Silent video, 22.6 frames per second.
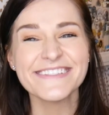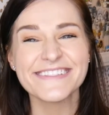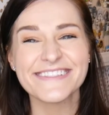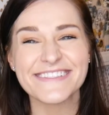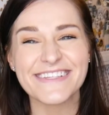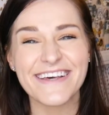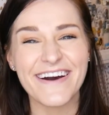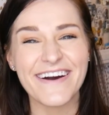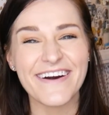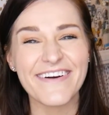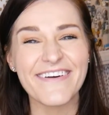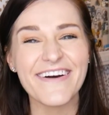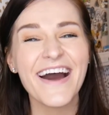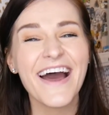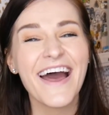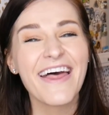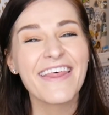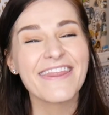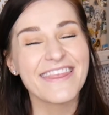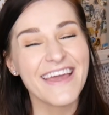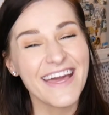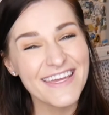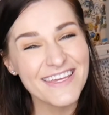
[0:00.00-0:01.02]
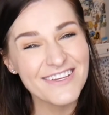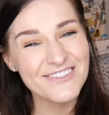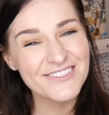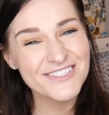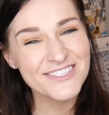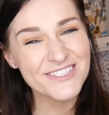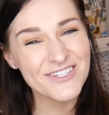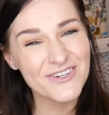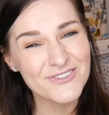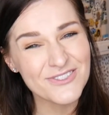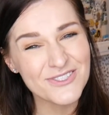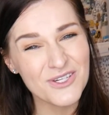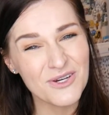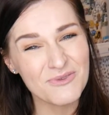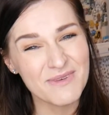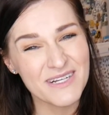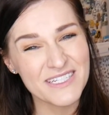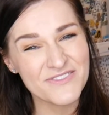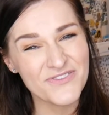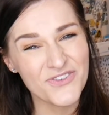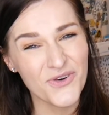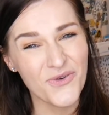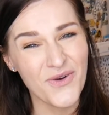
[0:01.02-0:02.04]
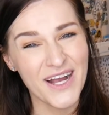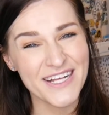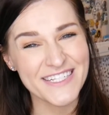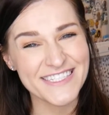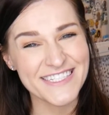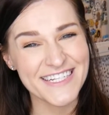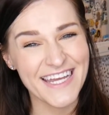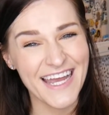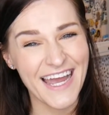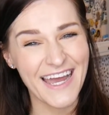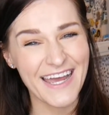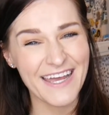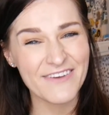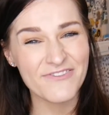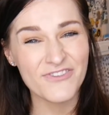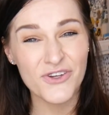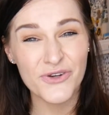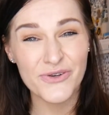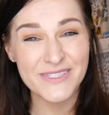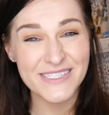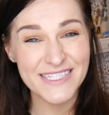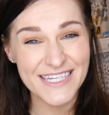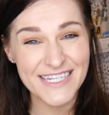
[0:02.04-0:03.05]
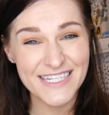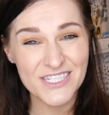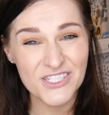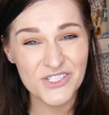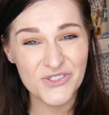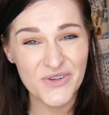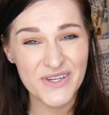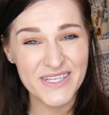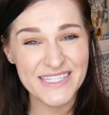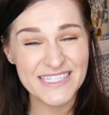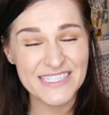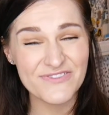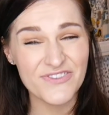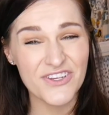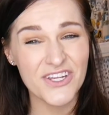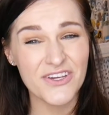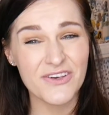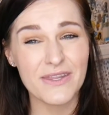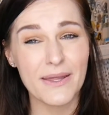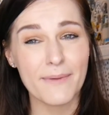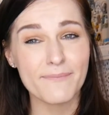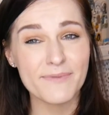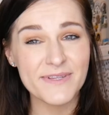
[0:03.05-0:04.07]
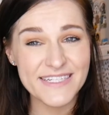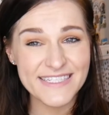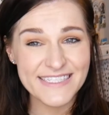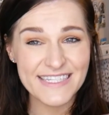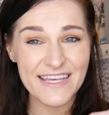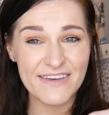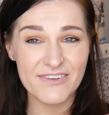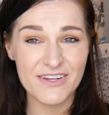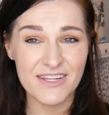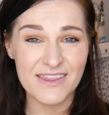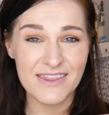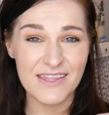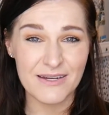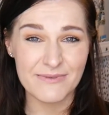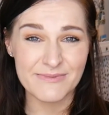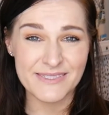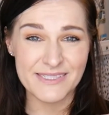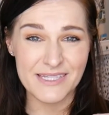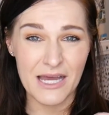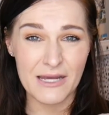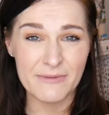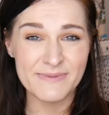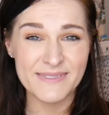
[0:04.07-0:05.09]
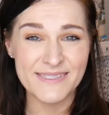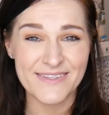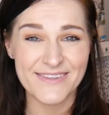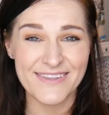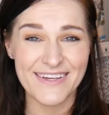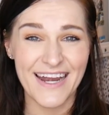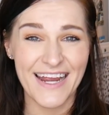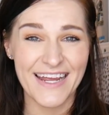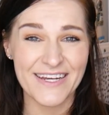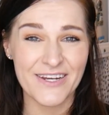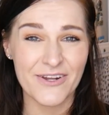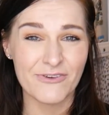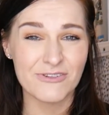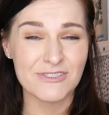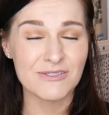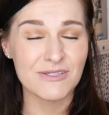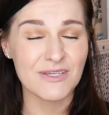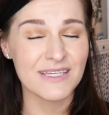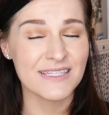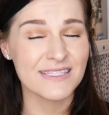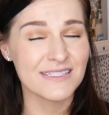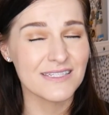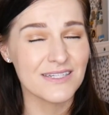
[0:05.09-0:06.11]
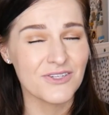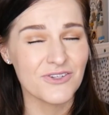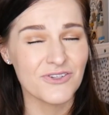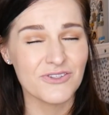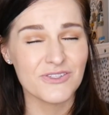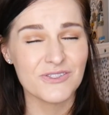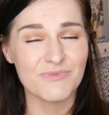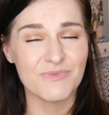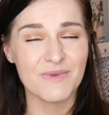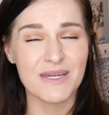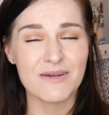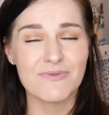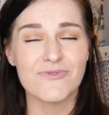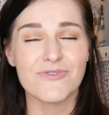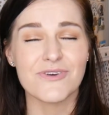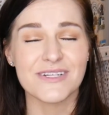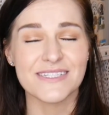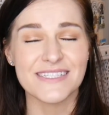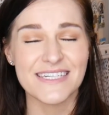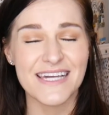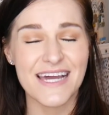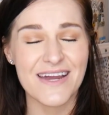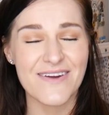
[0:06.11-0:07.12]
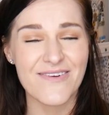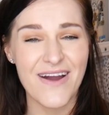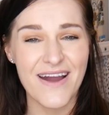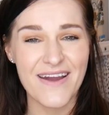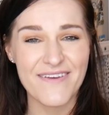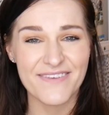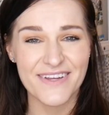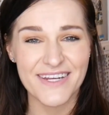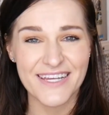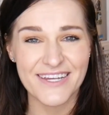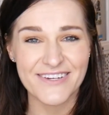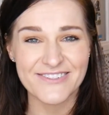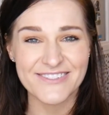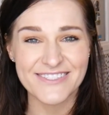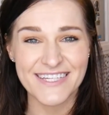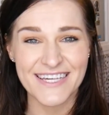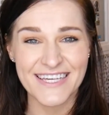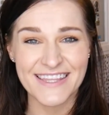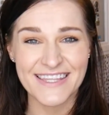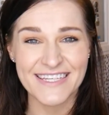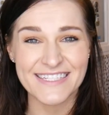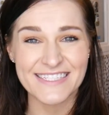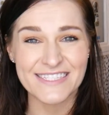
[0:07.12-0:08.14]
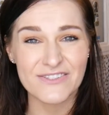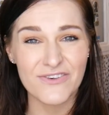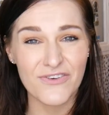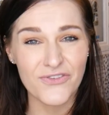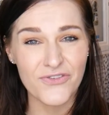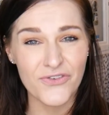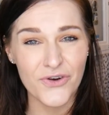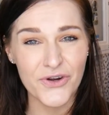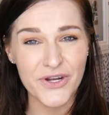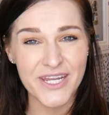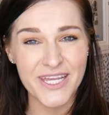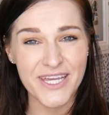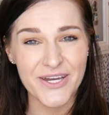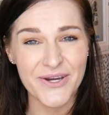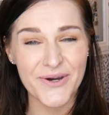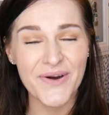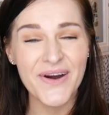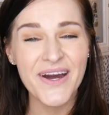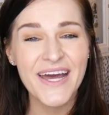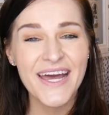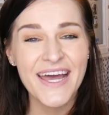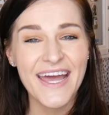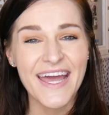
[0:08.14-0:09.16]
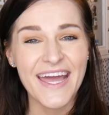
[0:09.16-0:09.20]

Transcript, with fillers: So thank you so much for watching. If you did enjoy this video, then please give it a thumbs up so that I know to continue to make more DIY videos like this for you.